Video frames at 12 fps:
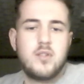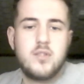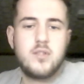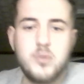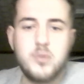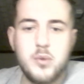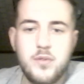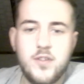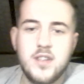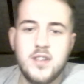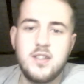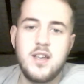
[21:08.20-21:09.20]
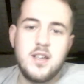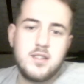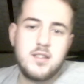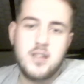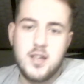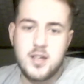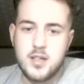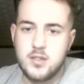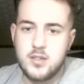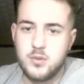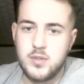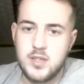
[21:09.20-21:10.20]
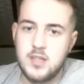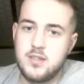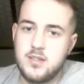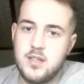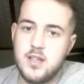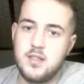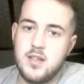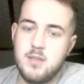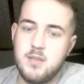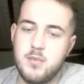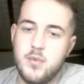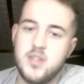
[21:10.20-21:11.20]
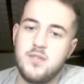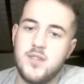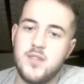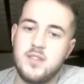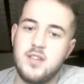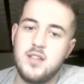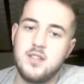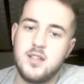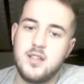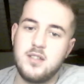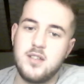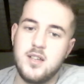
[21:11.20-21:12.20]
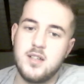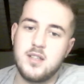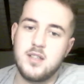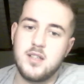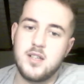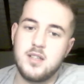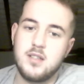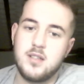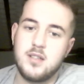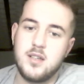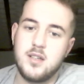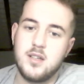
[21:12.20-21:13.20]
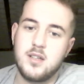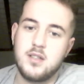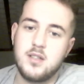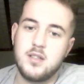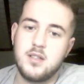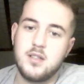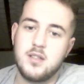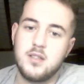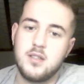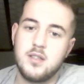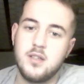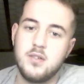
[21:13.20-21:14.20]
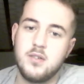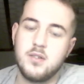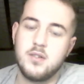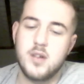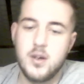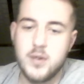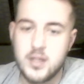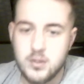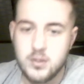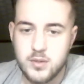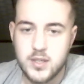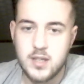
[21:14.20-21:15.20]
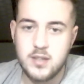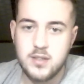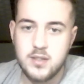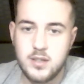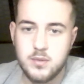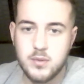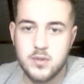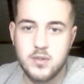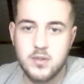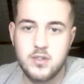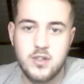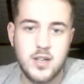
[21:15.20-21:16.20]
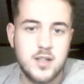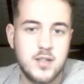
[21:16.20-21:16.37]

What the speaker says: So if I take, doing that's the idea, but what if I take, and then take the... Oh wait, no, I can't take rook at check.